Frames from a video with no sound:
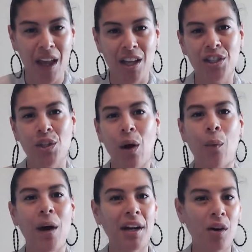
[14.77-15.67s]
So I
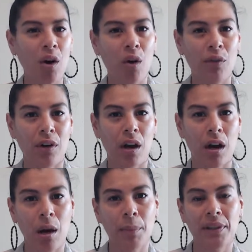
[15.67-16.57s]
want to go over a
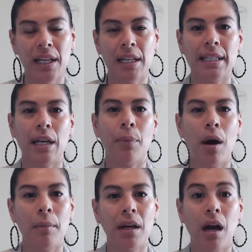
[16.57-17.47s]
couple things that
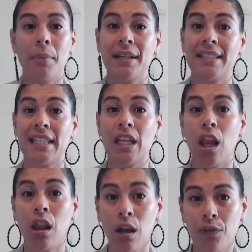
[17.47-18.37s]
apartment complexes
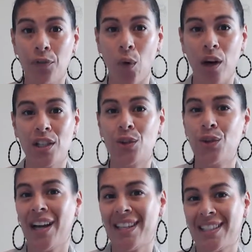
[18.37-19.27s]
look for so
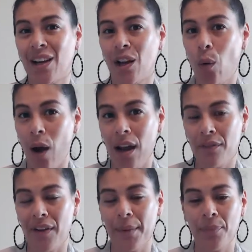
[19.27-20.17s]
you guys can get
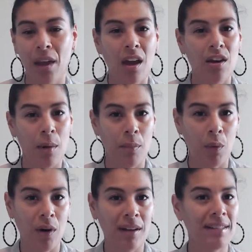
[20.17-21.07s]
qualified. Number
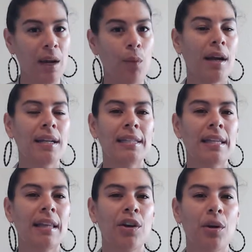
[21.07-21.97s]
one, they want to see
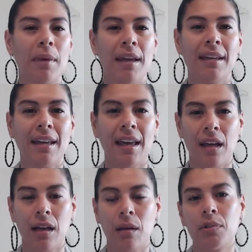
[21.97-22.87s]
that you're making
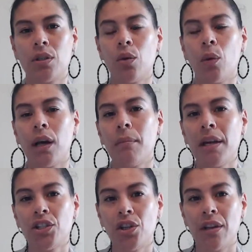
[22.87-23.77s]
income. So you want to
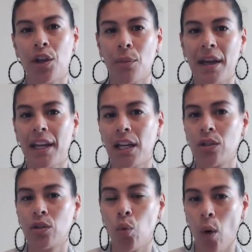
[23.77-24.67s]
make sure that you're
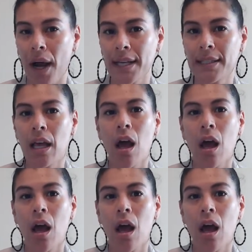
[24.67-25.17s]
making twice.